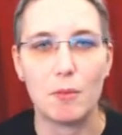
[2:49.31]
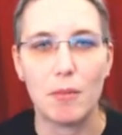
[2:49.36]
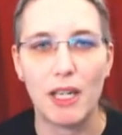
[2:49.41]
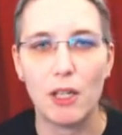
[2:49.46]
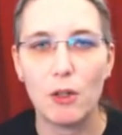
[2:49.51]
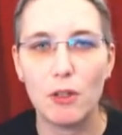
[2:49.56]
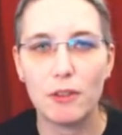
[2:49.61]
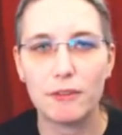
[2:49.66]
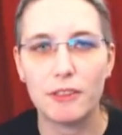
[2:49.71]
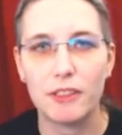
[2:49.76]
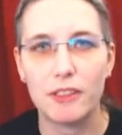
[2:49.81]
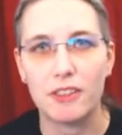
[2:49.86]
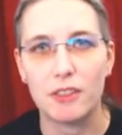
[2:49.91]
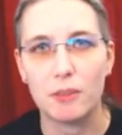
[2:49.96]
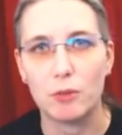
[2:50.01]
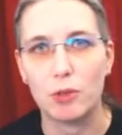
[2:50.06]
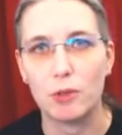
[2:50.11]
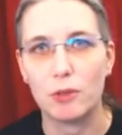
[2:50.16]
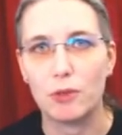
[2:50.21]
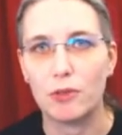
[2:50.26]
my office
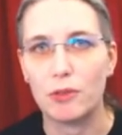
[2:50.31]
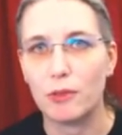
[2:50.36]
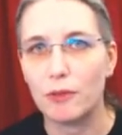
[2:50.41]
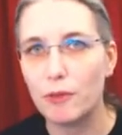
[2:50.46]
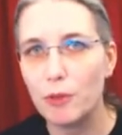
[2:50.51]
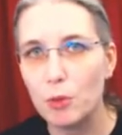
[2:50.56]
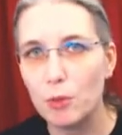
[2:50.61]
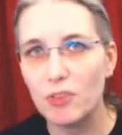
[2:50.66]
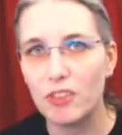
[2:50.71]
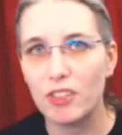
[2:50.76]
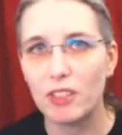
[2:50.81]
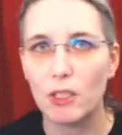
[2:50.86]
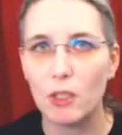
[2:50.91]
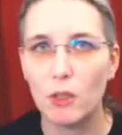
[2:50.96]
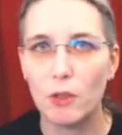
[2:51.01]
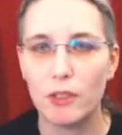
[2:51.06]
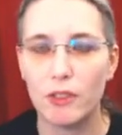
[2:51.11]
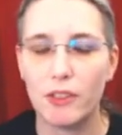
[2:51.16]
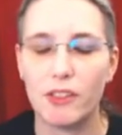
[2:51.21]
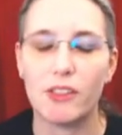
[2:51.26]
and producing fumes and
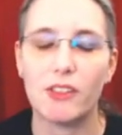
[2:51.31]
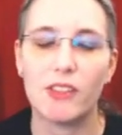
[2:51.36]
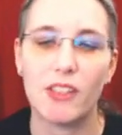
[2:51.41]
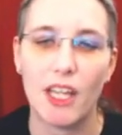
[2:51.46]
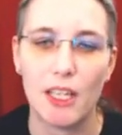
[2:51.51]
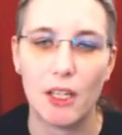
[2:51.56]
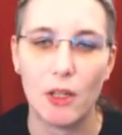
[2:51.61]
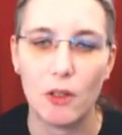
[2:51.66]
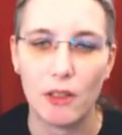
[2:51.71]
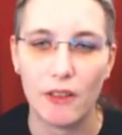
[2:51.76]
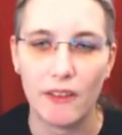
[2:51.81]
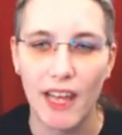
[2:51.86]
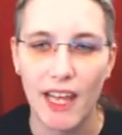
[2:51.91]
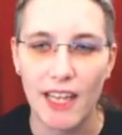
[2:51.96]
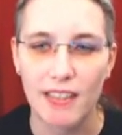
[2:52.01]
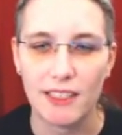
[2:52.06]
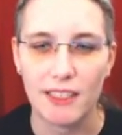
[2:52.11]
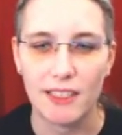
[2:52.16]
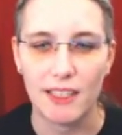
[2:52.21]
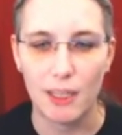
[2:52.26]
noises and all
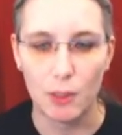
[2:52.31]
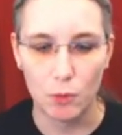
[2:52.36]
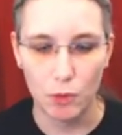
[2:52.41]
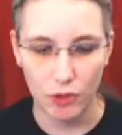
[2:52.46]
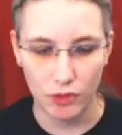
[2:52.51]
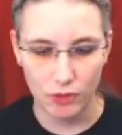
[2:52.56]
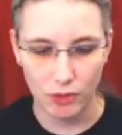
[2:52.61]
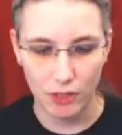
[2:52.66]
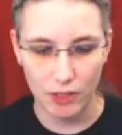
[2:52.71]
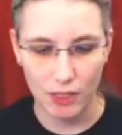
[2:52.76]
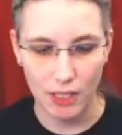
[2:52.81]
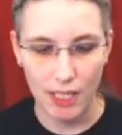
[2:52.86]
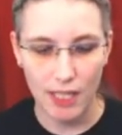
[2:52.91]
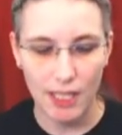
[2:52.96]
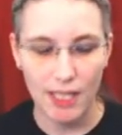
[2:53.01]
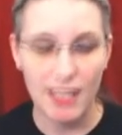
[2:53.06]
that and that was not